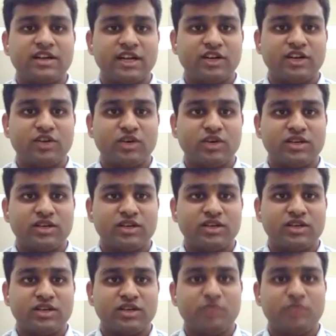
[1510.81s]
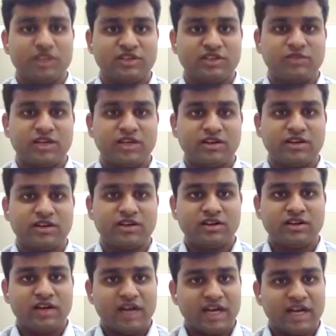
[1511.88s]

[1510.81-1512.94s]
I tried to understand UPSC better.